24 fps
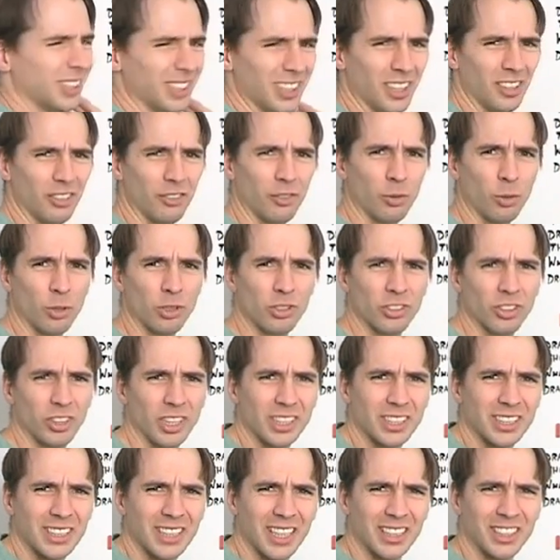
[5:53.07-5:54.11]
unfortunately,
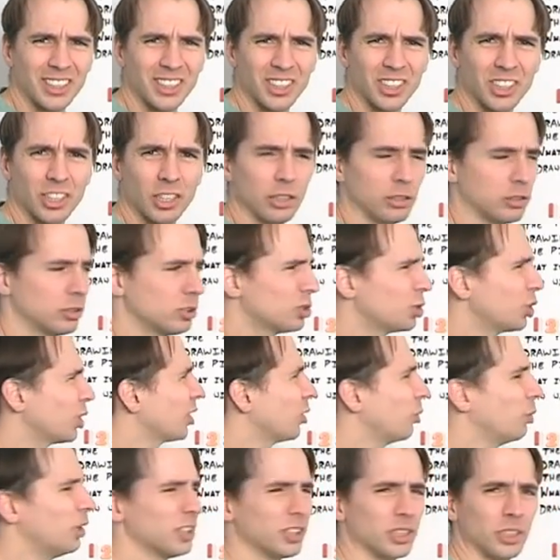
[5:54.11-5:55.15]
it's not just a trick
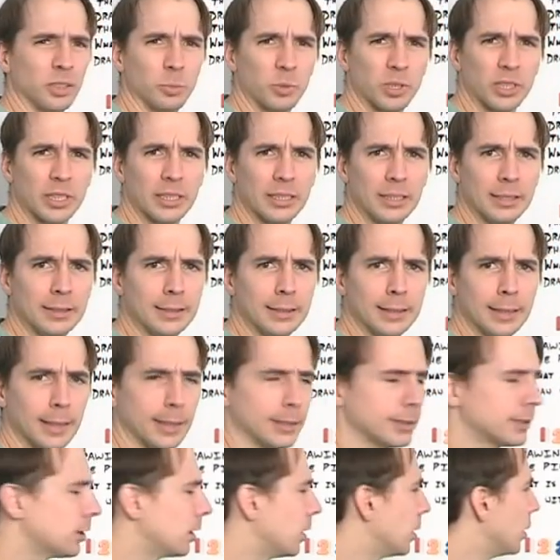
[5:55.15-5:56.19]
question with an easy
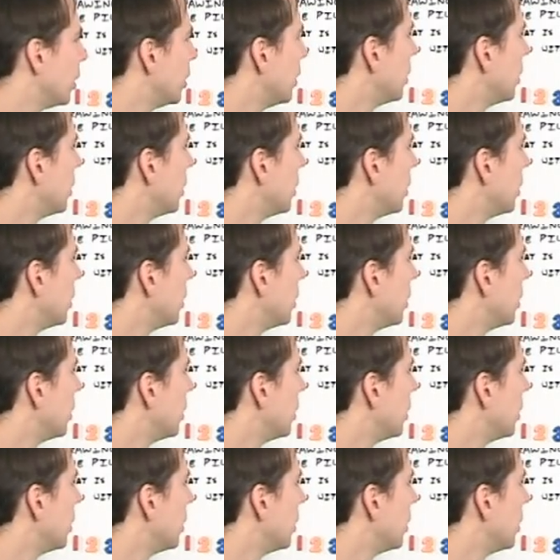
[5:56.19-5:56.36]
answer.